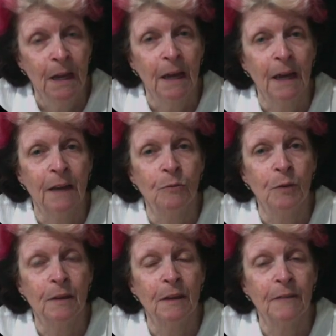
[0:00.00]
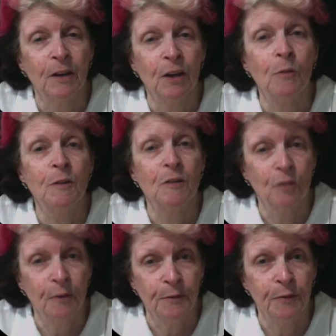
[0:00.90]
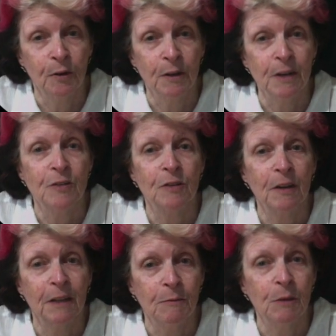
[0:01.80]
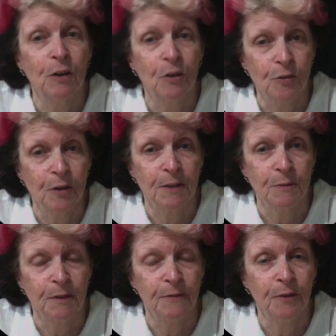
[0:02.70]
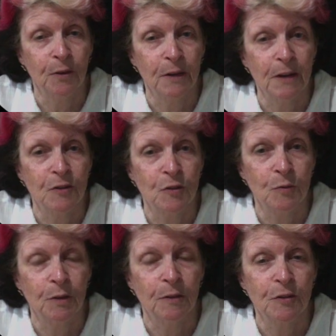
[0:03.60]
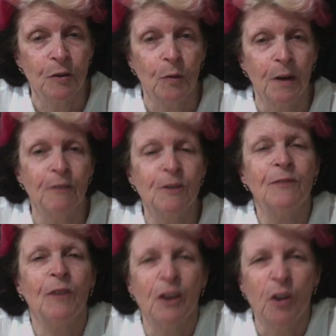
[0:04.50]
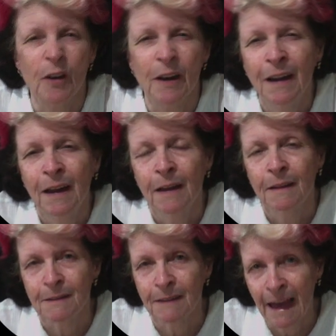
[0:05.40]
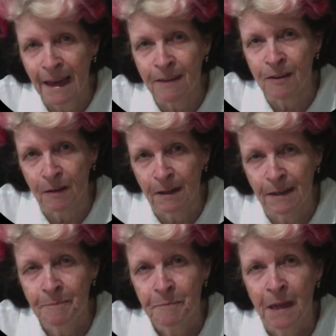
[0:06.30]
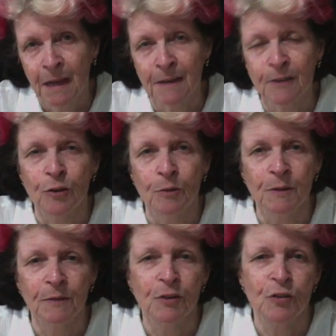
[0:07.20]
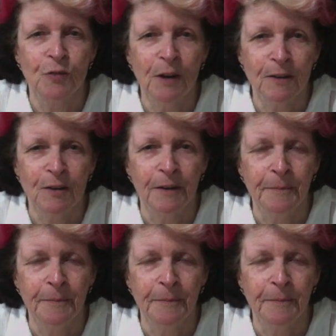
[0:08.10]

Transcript: And if I go with soft foliage, it's going to give me a contrast with the foliage as well. So what else have I got that's angular in terms of a structure